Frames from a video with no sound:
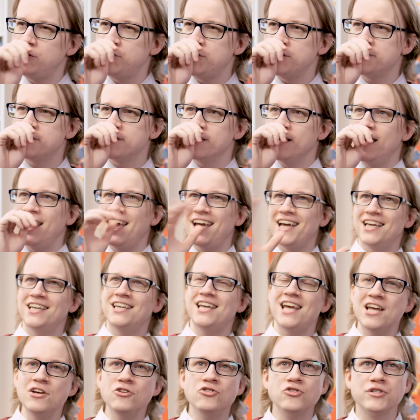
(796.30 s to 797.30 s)
which is
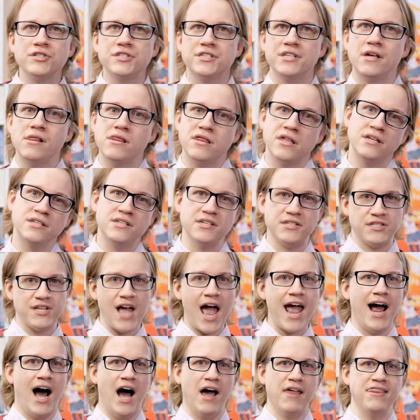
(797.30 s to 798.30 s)
an interesting thing to
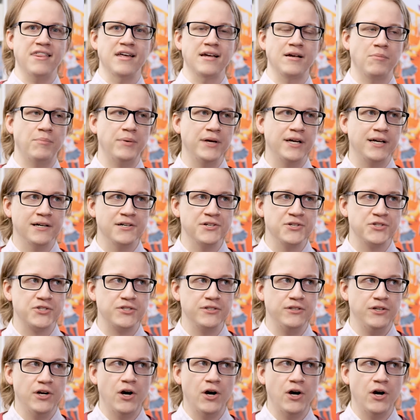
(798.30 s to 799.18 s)
say, I think, because,